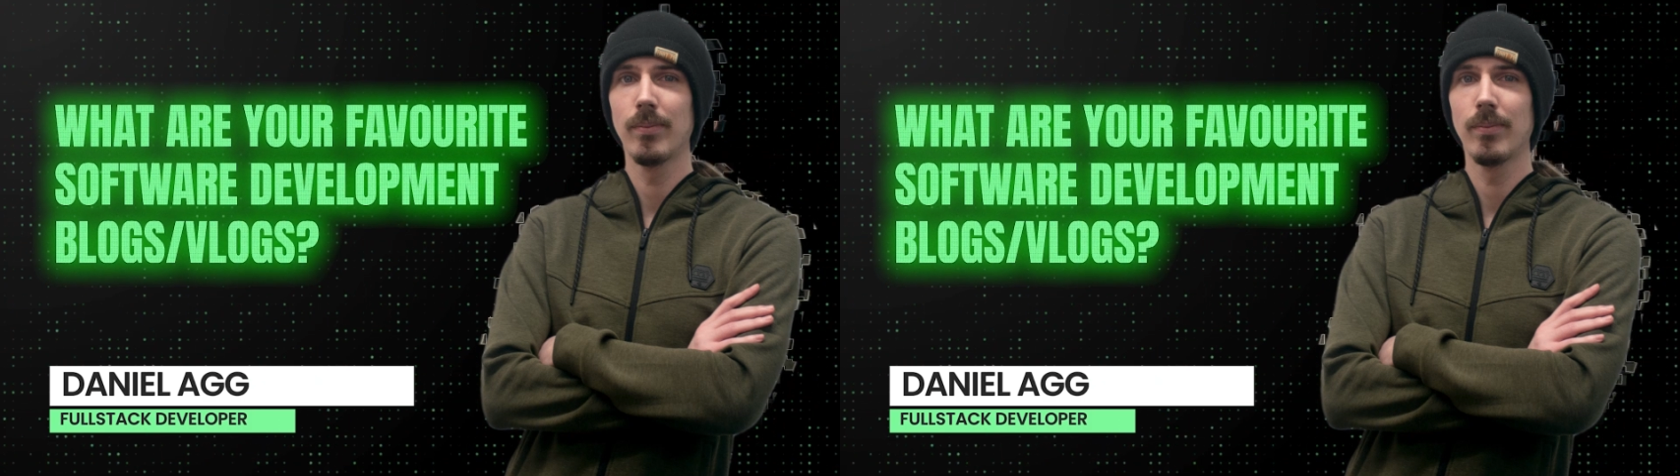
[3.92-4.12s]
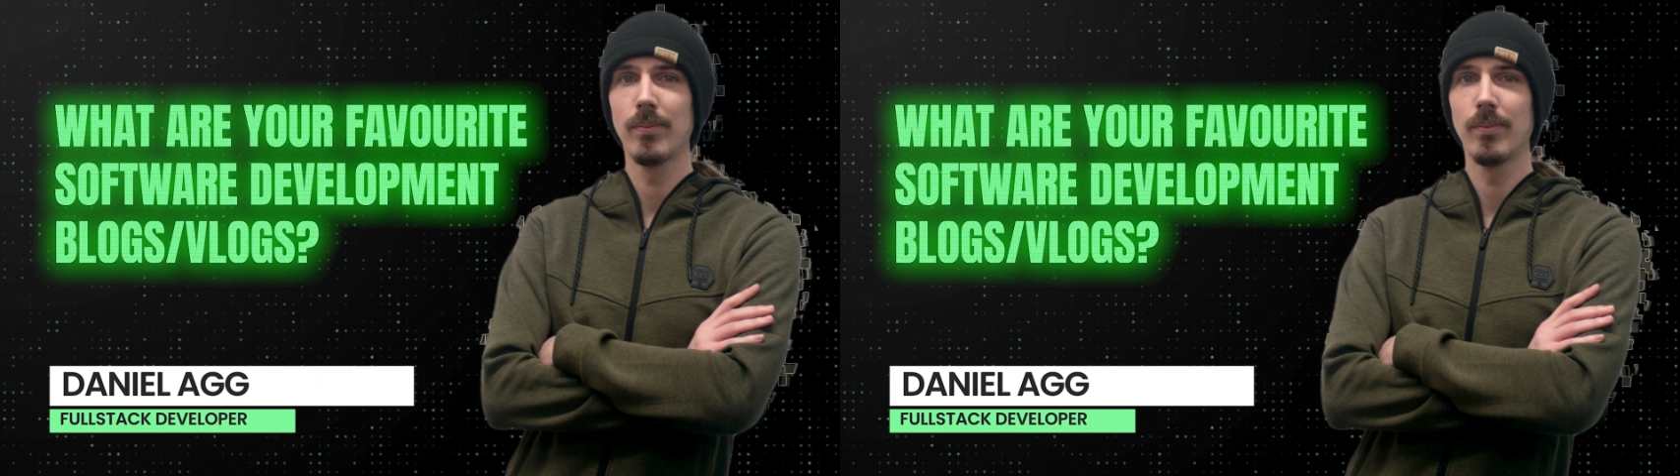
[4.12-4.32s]

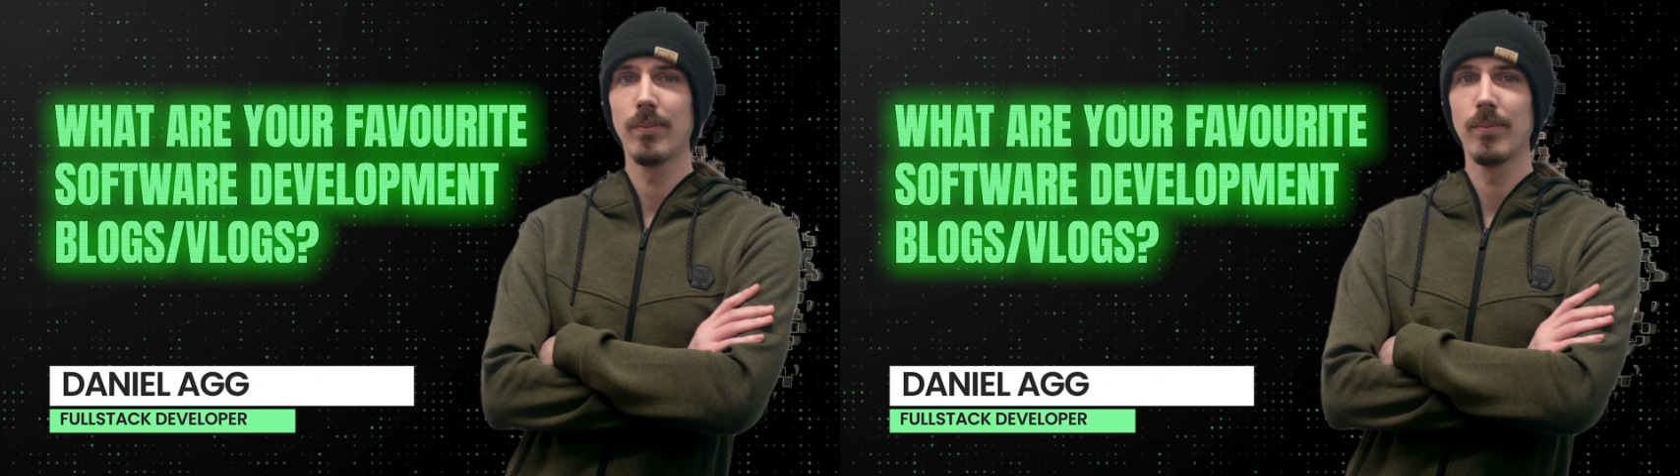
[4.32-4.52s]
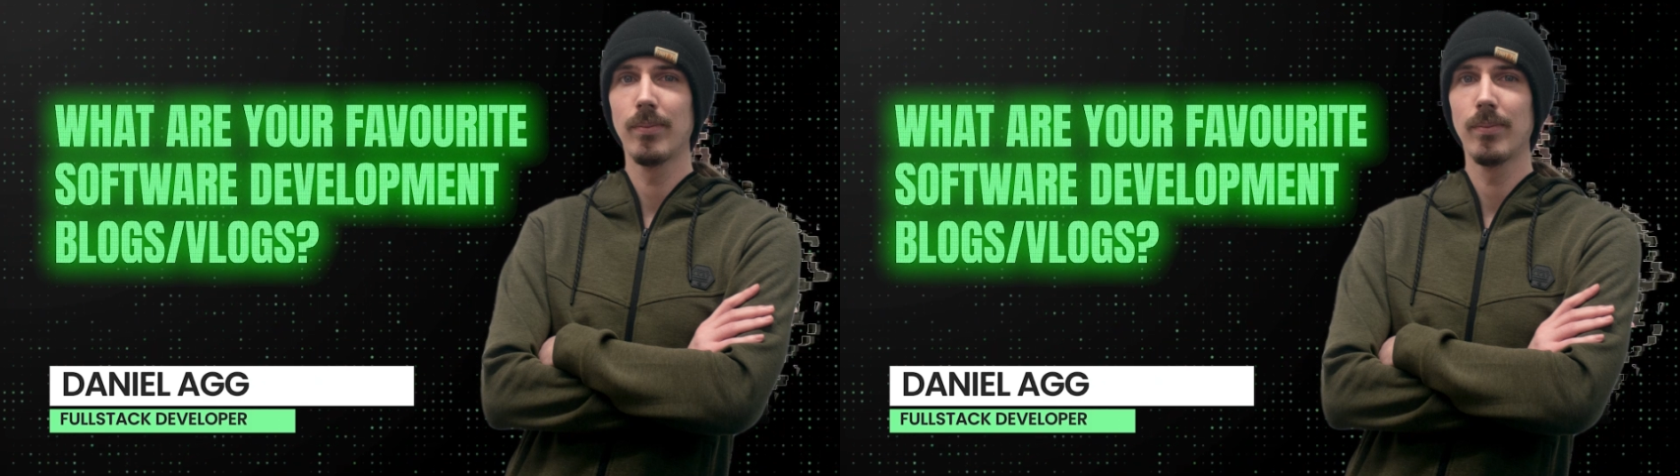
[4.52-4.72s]

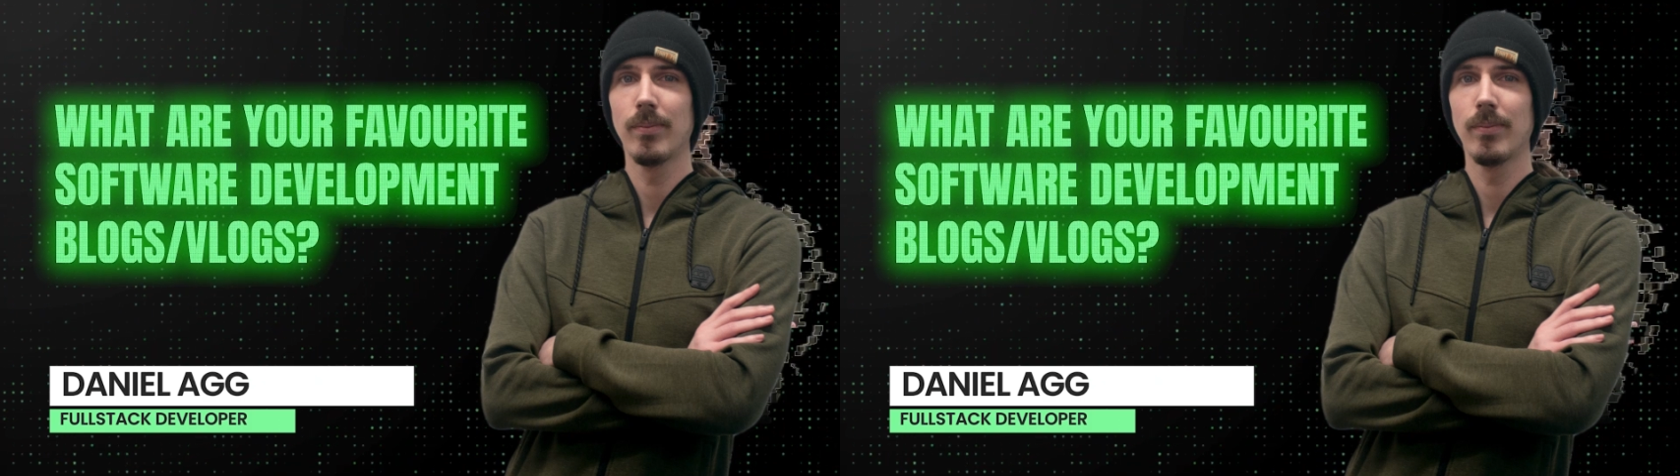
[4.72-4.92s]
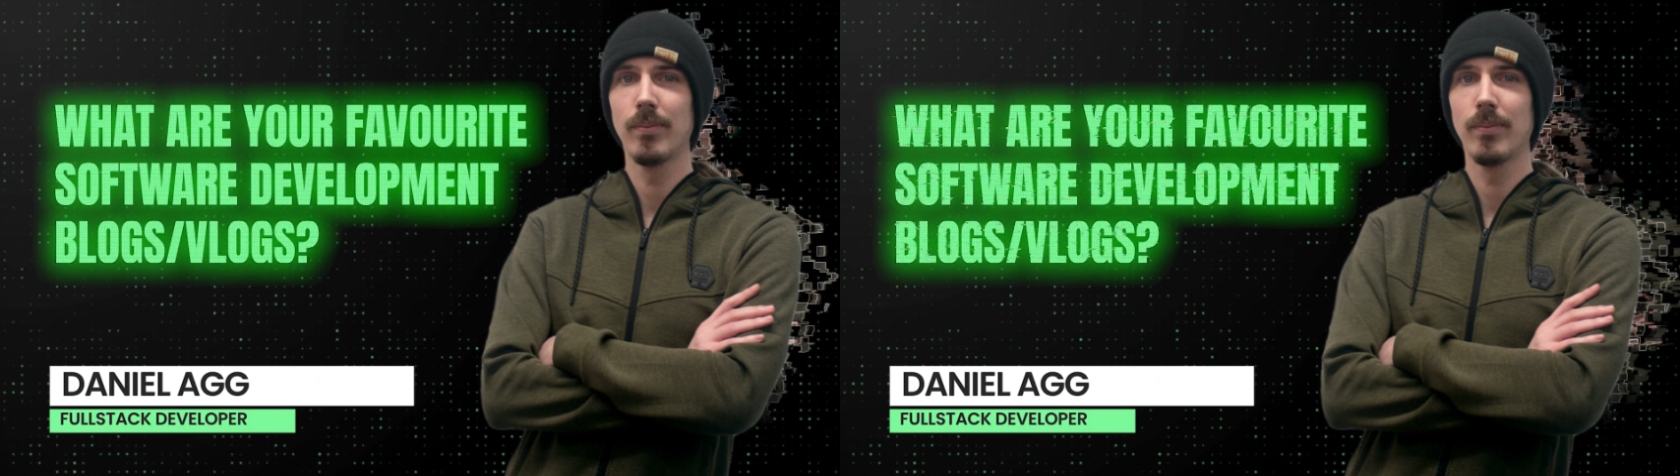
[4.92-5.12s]
Mm,
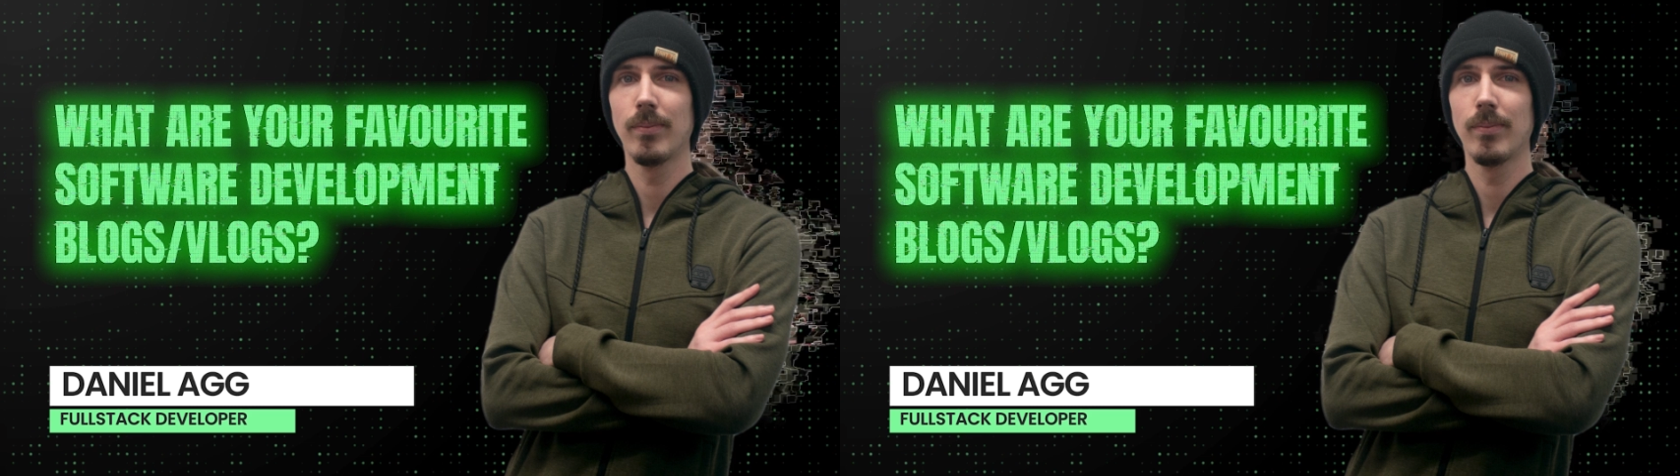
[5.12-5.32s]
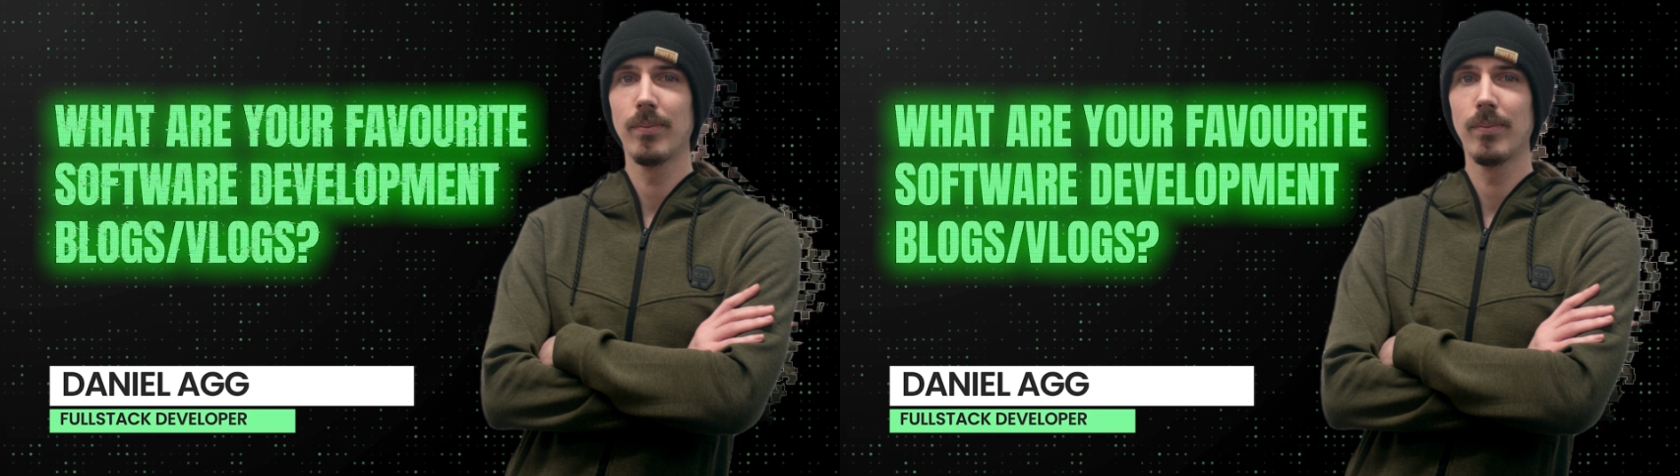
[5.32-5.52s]
I
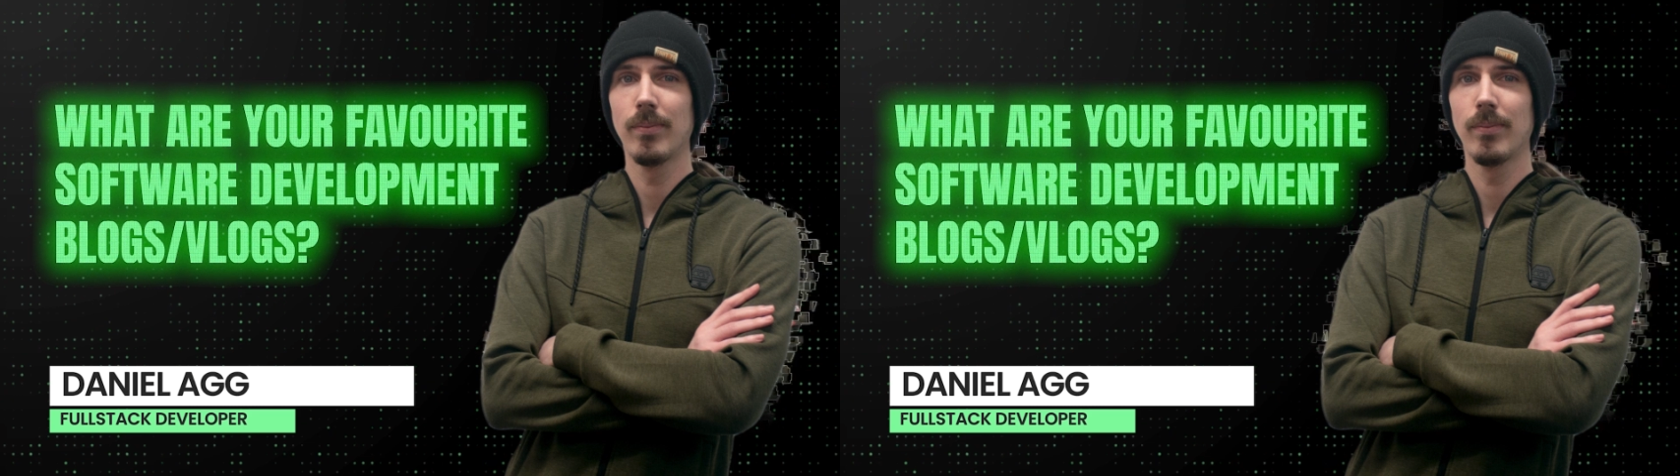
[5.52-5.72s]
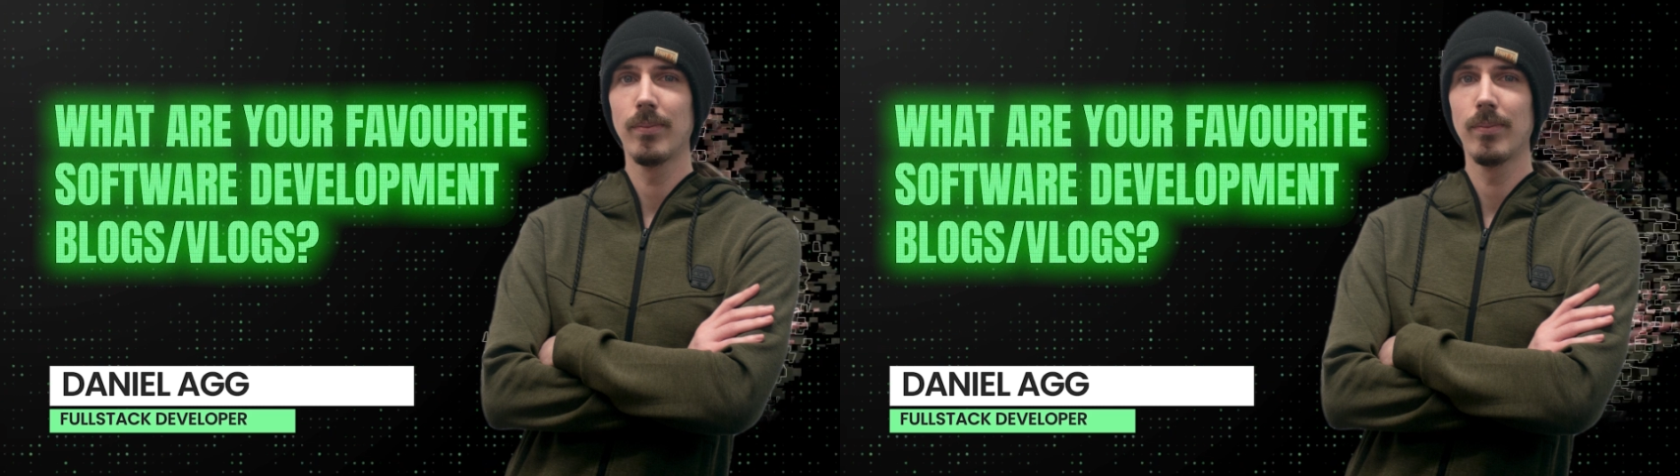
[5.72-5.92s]
think
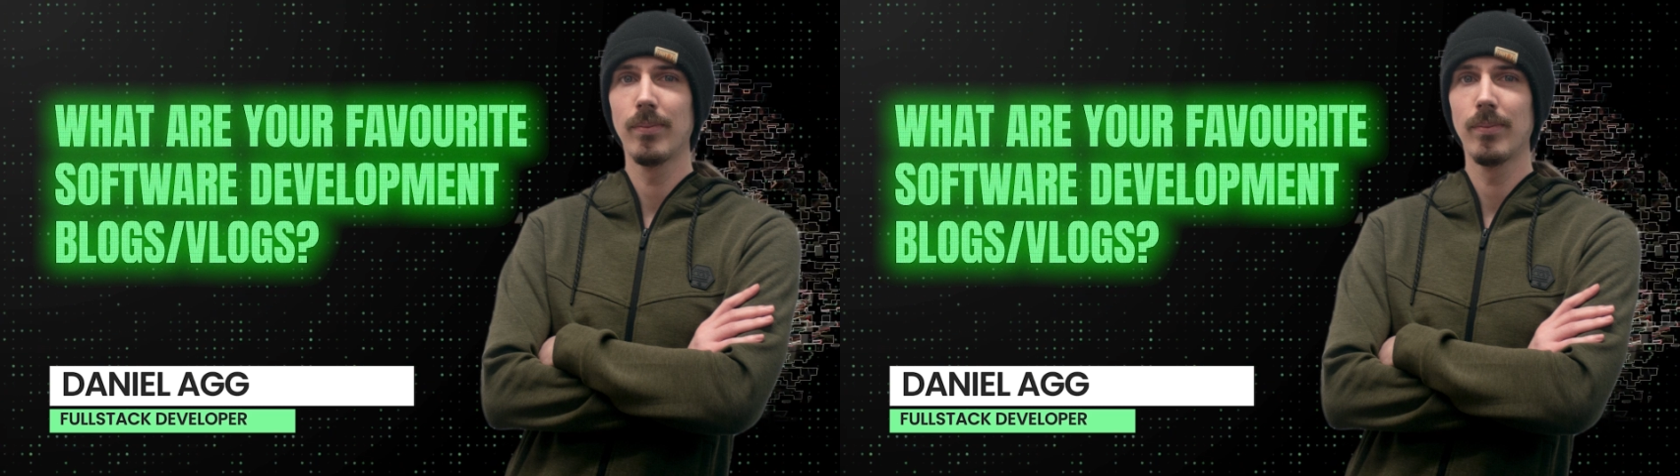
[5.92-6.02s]
I'm